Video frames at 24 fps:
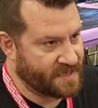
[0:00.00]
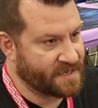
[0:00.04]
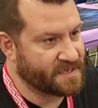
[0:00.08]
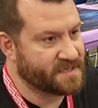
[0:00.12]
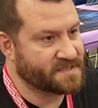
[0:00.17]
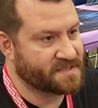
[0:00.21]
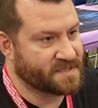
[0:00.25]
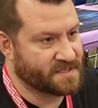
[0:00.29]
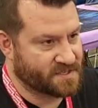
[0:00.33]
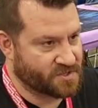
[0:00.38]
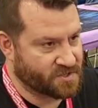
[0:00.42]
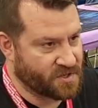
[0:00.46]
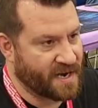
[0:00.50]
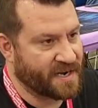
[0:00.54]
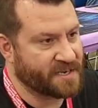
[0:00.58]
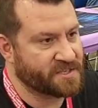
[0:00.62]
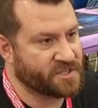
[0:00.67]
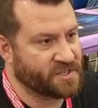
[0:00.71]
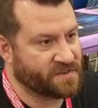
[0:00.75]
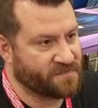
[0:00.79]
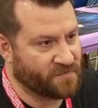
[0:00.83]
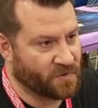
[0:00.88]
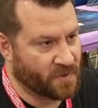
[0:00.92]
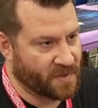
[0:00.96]
It is the
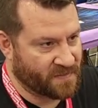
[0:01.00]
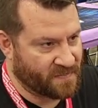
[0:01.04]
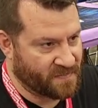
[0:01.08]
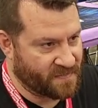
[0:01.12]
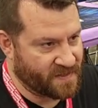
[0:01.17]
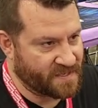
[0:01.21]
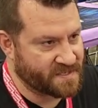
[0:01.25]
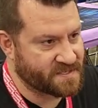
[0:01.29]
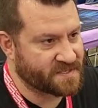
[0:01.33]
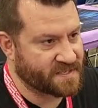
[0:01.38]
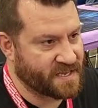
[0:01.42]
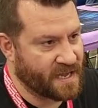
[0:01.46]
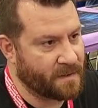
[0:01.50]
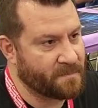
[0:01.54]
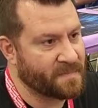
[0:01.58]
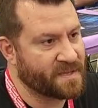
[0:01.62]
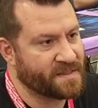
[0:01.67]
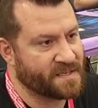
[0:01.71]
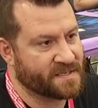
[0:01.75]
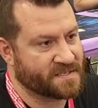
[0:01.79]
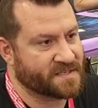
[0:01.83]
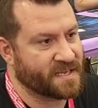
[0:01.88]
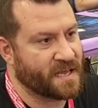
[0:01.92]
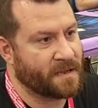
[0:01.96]
strategy for this game
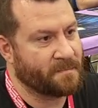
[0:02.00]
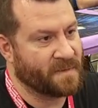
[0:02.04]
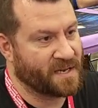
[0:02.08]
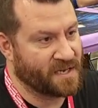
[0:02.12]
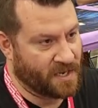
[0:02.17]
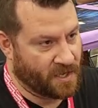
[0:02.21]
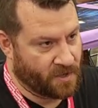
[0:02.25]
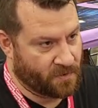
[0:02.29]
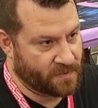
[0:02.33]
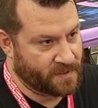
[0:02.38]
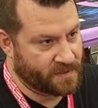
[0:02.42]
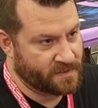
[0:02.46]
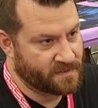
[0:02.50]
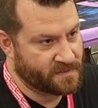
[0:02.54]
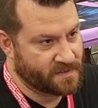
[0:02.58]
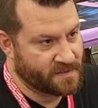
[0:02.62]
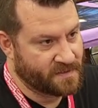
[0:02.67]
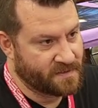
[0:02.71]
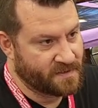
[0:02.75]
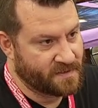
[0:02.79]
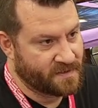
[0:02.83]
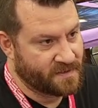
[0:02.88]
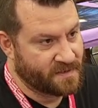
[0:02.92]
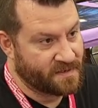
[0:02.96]
and this game alone.
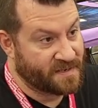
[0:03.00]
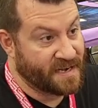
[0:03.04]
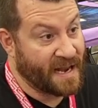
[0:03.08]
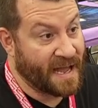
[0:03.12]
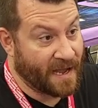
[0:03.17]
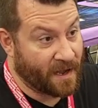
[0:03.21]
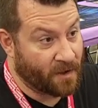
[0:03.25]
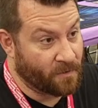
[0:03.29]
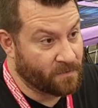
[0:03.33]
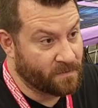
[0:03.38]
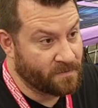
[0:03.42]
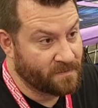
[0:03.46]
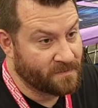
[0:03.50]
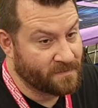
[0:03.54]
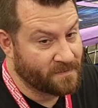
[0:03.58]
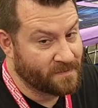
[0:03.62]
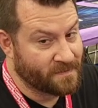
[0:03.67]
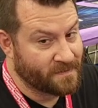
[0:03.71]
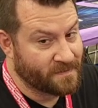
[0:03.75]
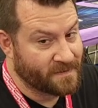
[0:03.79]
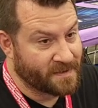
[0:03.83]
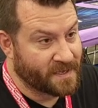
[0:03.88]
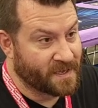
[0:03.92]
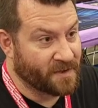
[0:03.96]
Now,
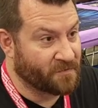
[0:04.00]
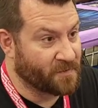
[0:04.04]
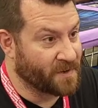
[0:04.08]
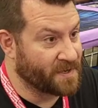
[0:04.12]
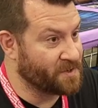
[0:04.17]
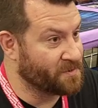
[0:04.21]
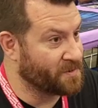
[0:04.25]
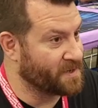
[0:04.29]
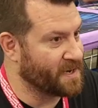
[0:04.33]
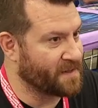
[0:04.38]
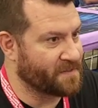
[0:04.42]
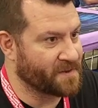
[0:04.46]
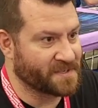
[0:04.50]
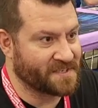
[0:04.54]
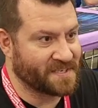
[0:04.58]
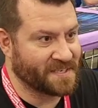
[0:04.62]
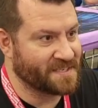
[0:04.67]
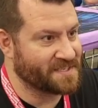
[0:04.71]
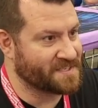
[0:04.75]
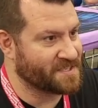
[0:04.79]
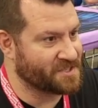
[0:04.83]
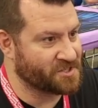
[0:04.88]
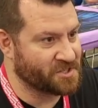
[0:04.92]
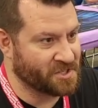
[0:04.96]
if we do another
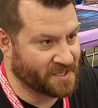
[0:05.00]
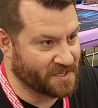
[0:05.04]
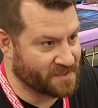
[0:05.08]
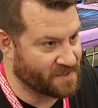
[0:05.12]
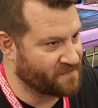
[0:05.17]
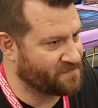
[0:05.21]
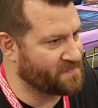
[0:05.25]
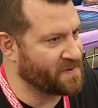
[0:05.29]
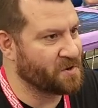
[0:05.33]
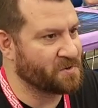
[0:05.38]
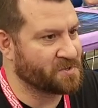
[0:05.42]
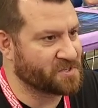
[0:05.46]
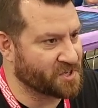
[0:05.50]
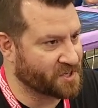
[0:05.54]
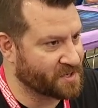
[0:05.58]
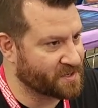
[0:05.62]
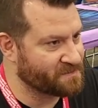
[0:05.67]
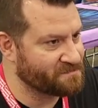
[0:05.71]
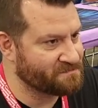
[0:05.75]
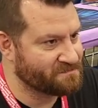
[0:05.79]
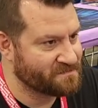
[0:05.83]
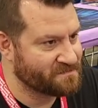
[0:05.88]
TCG in the future,